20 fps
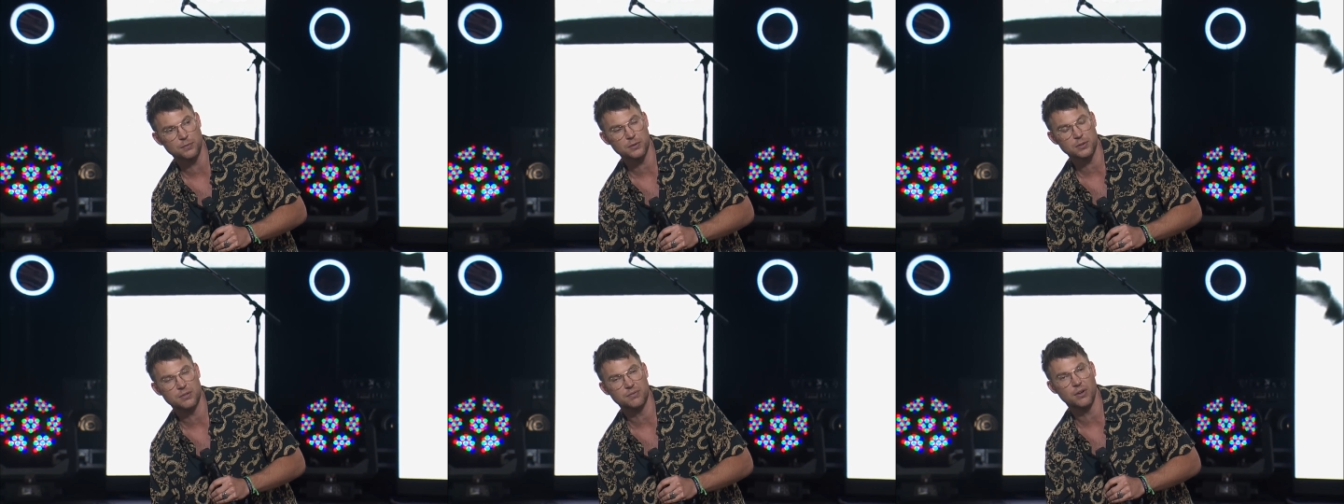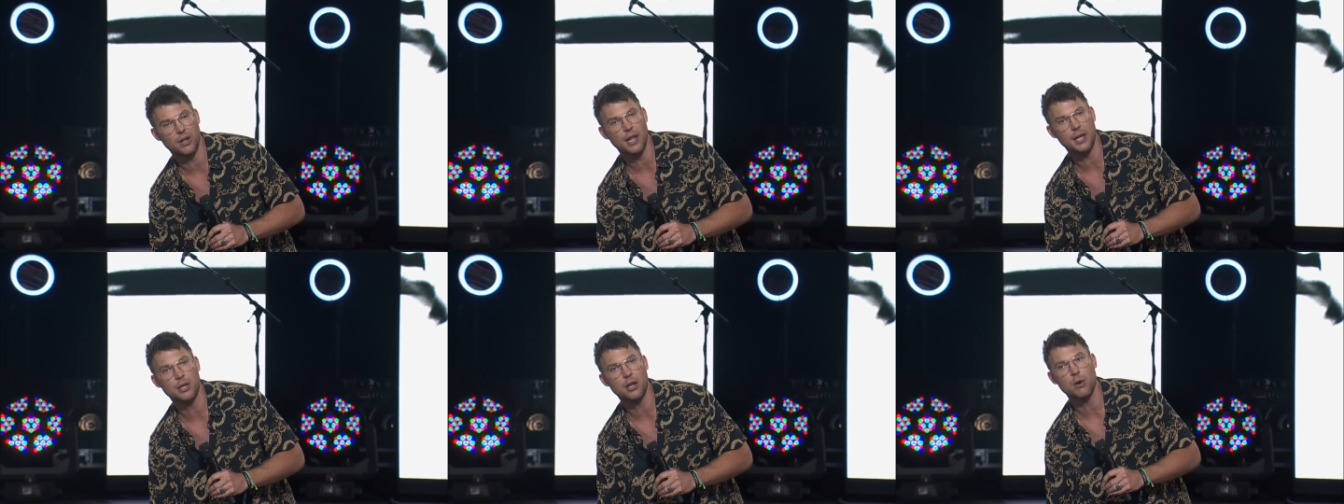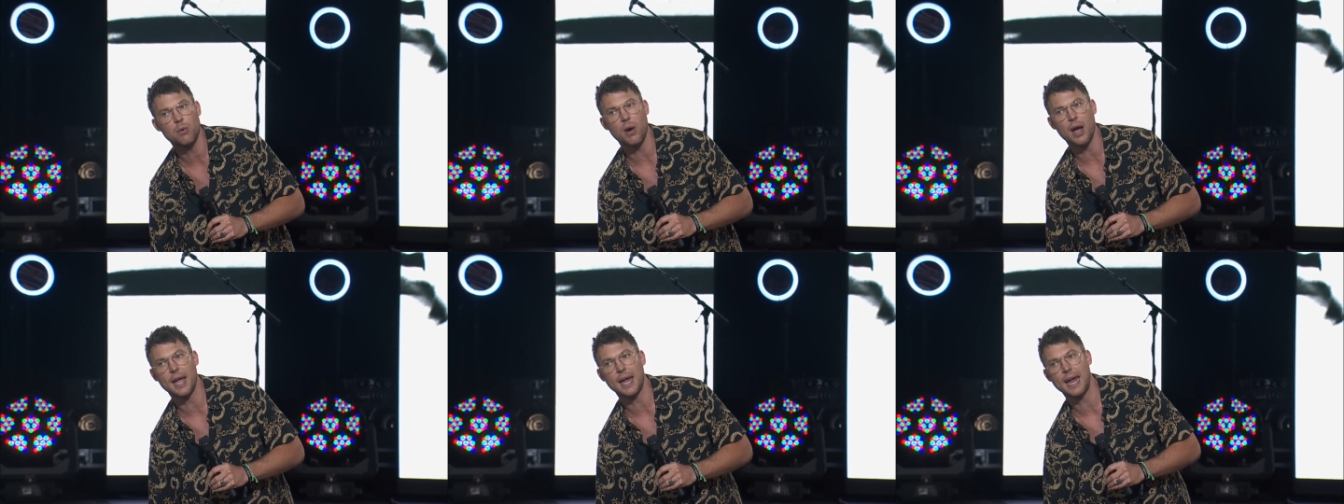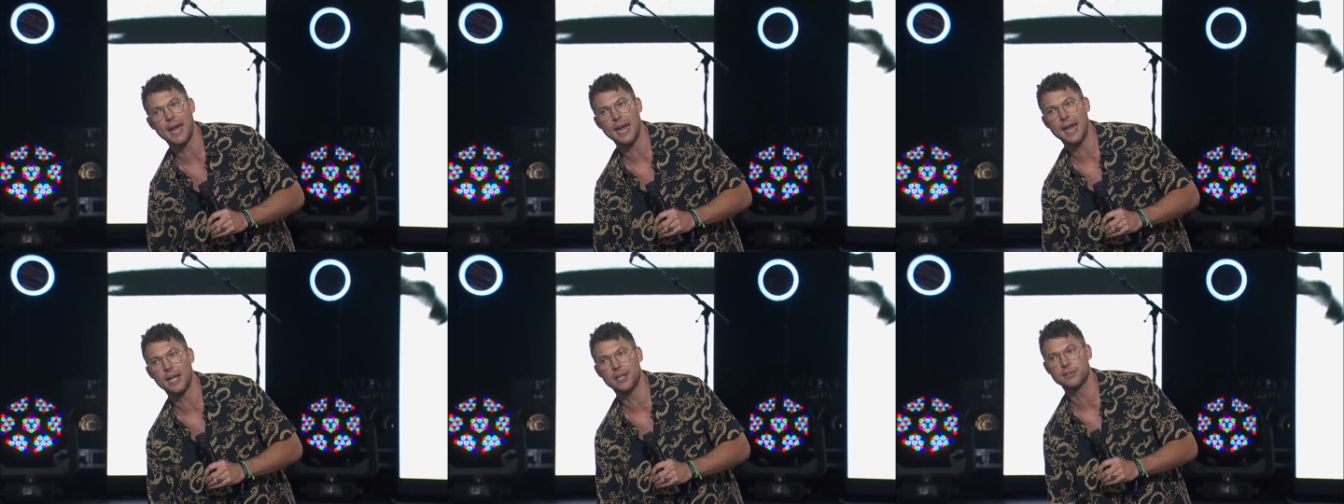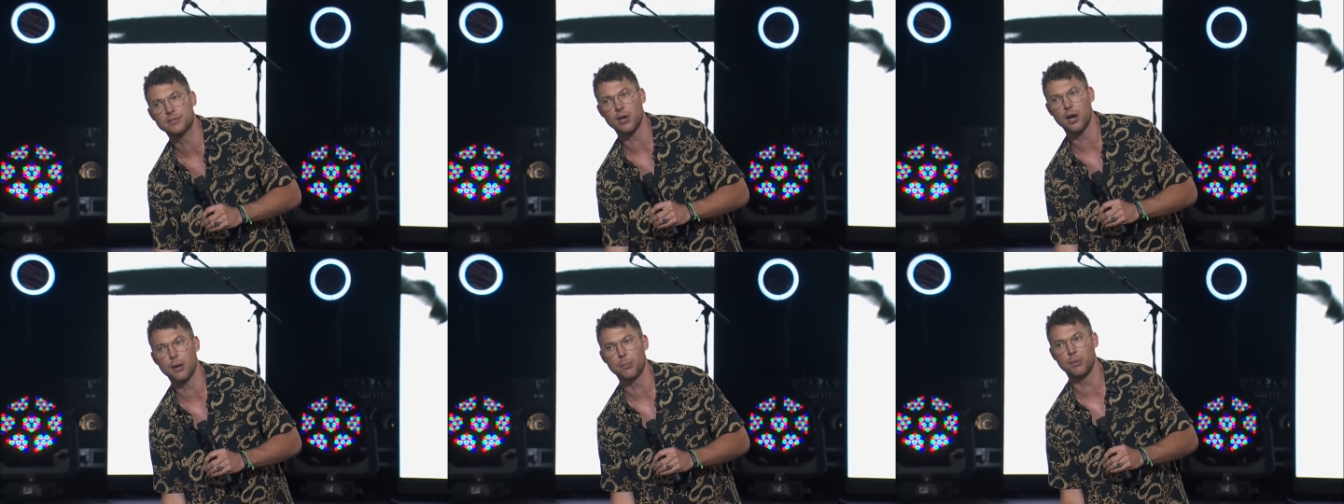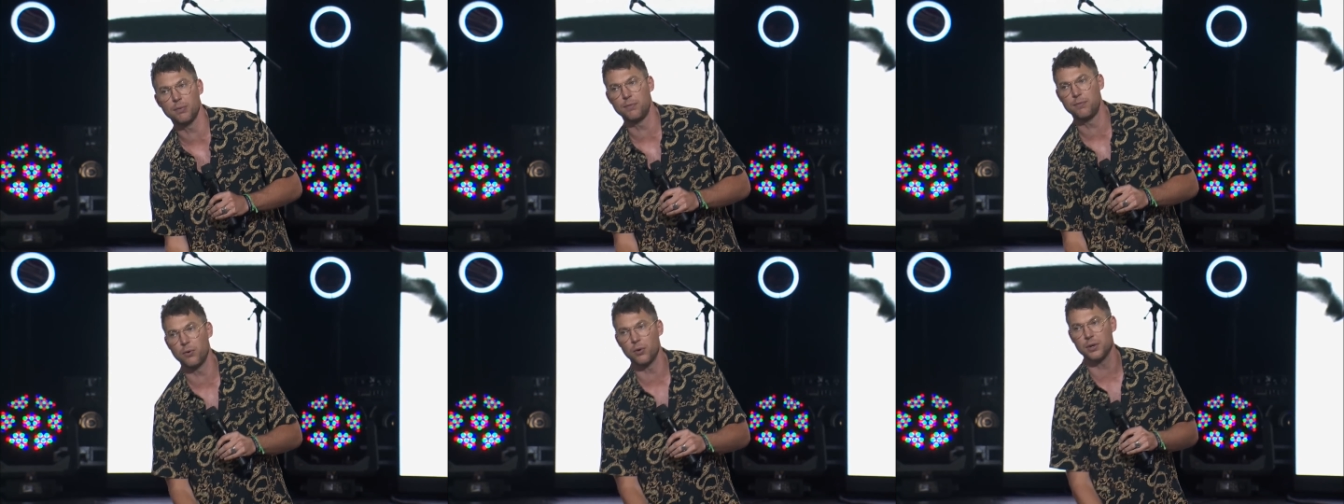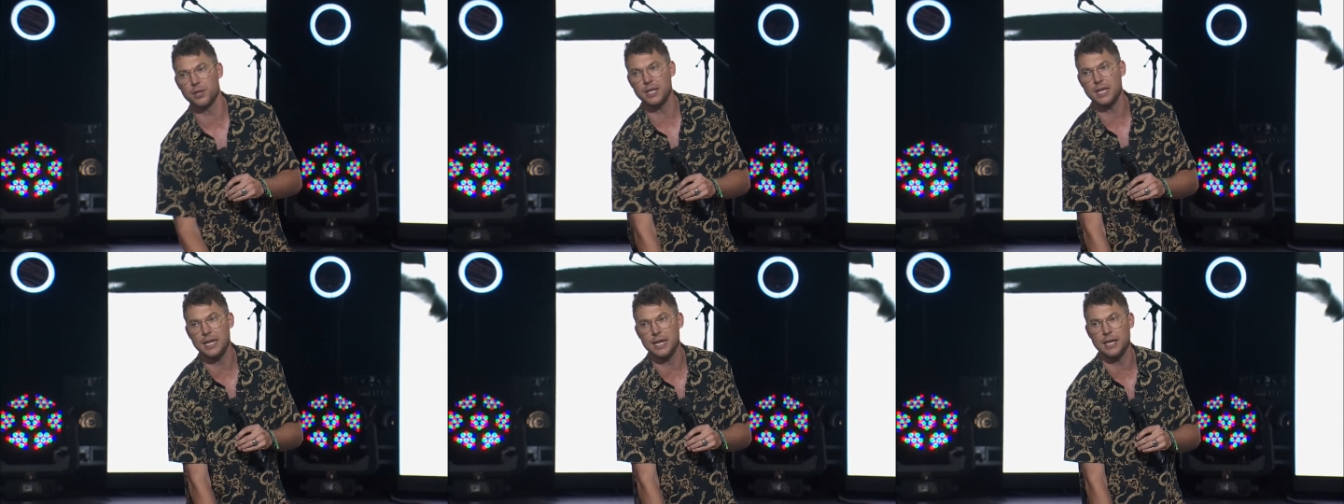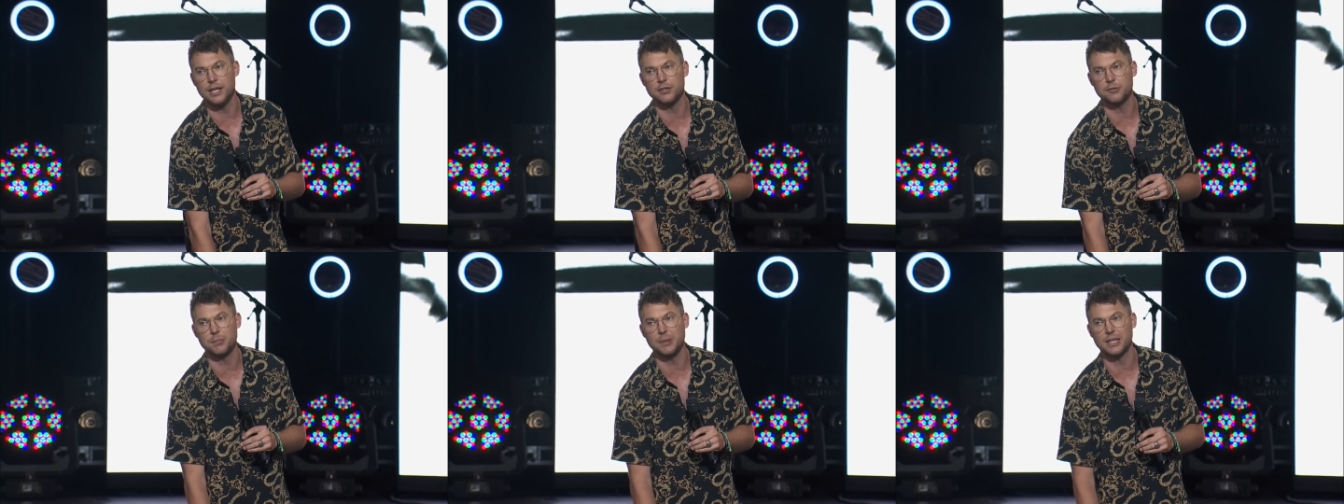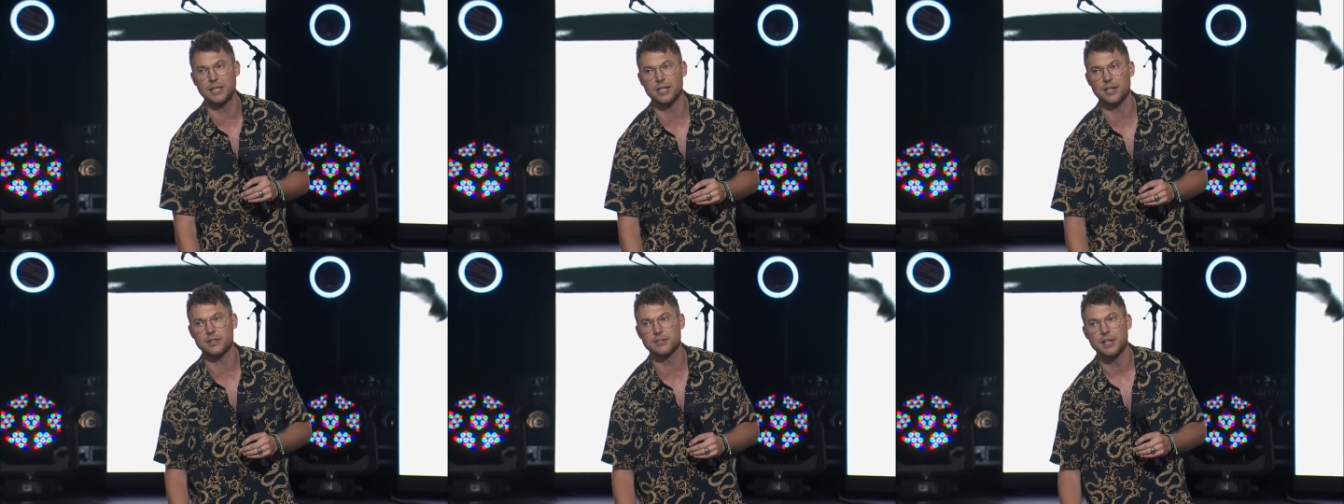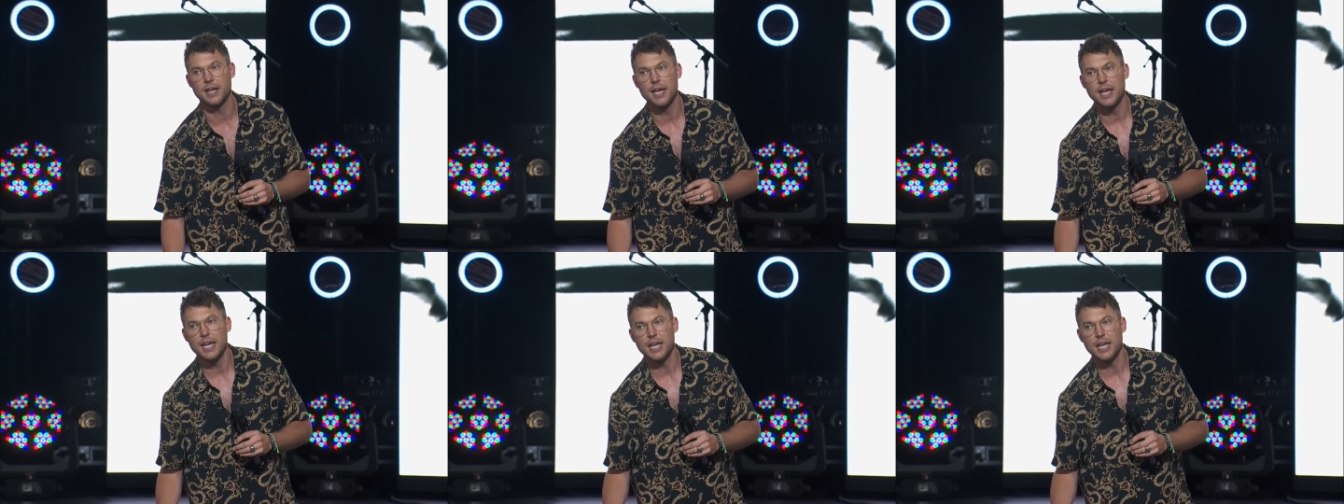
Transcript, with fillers: first of all, I know why hands are before knees because